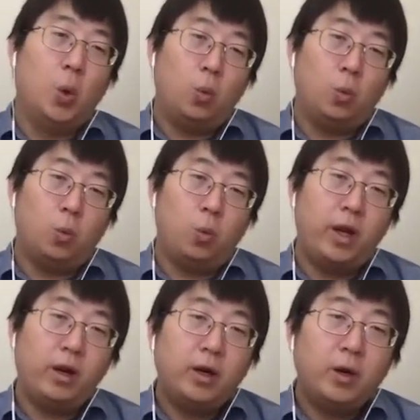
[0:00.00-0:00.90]

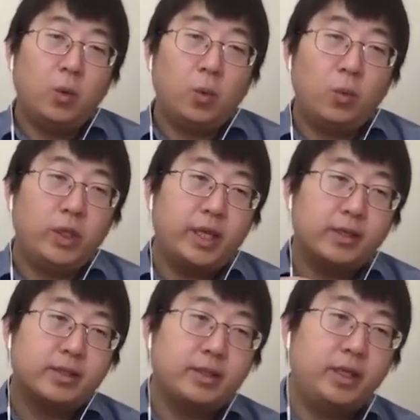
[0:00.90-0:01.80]
where you can
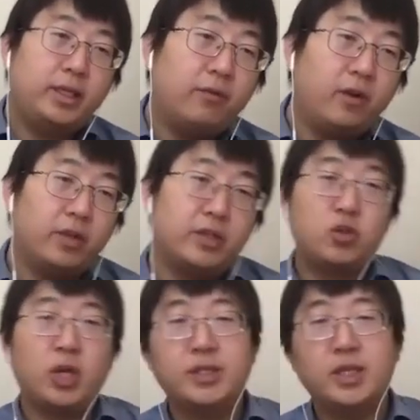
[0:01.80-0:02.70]
see that from this
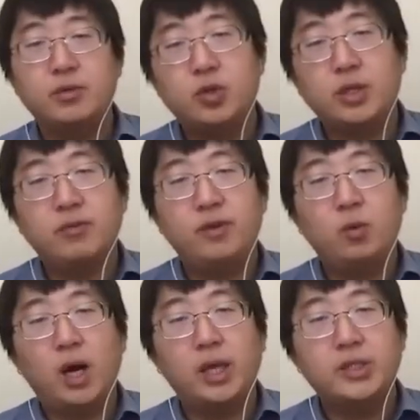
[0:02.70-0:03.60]
transaction fee
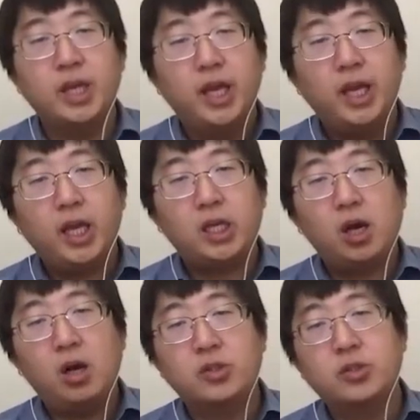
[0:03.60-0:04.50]
wise, it
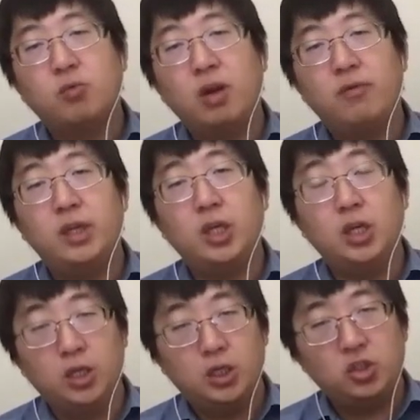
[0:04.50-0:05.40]
costs roughly
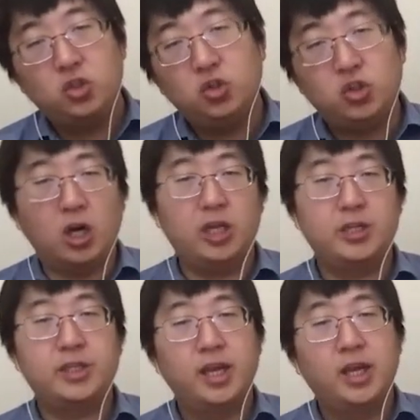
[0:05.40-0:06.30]

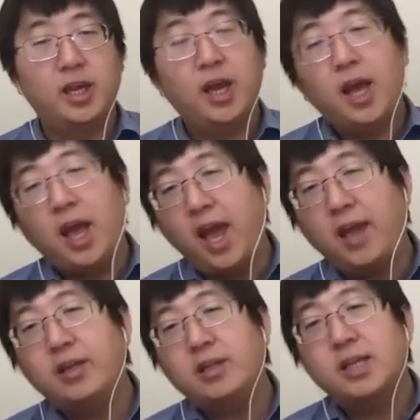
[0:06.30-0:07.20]
$2. And
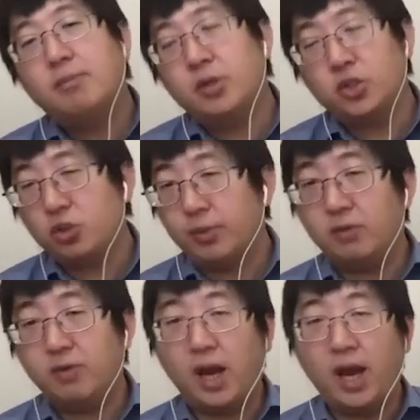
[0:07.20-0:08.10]
this number should be
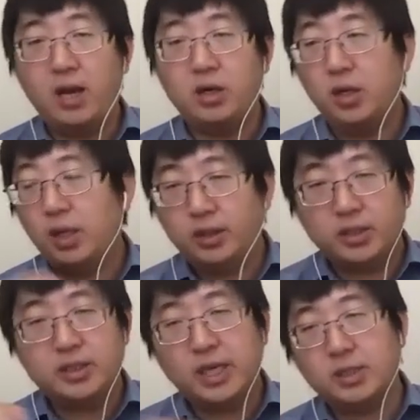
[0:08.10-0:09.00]
even higher these
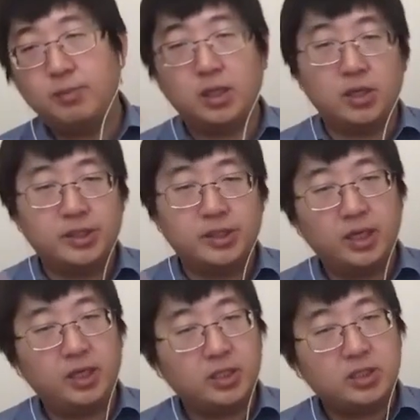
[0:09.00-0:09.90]
days because there
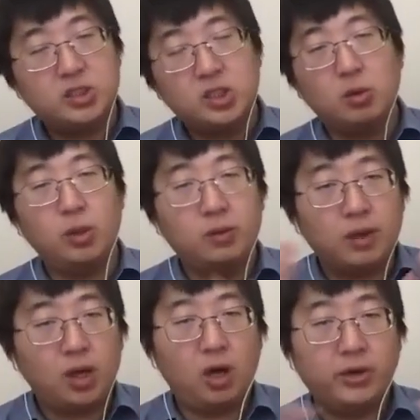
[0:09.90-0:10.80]
is still even
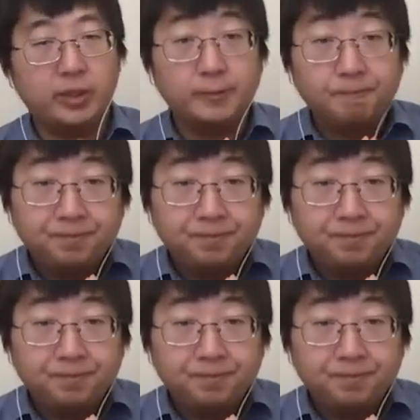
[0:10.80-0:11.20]
harder.